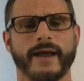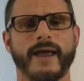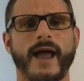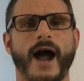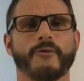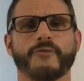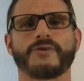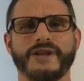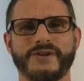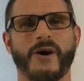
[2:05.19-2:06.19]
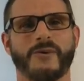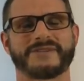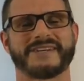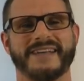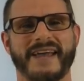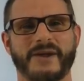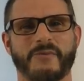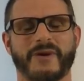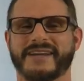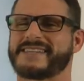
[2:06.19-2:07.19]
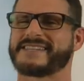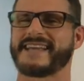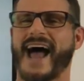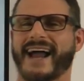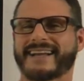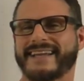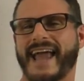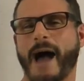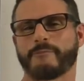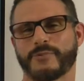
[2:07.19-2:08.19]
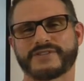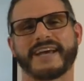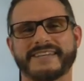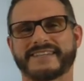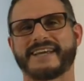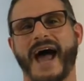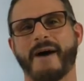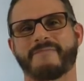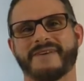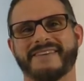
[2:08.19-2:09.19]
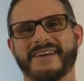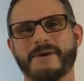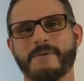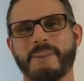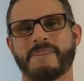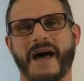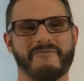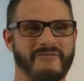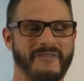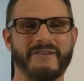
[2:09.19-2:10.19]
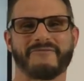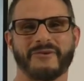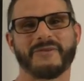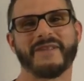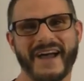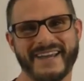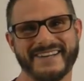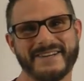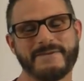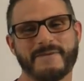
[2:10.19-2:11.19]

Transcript: I really know today what exactly happened, precisely happened that fateful night,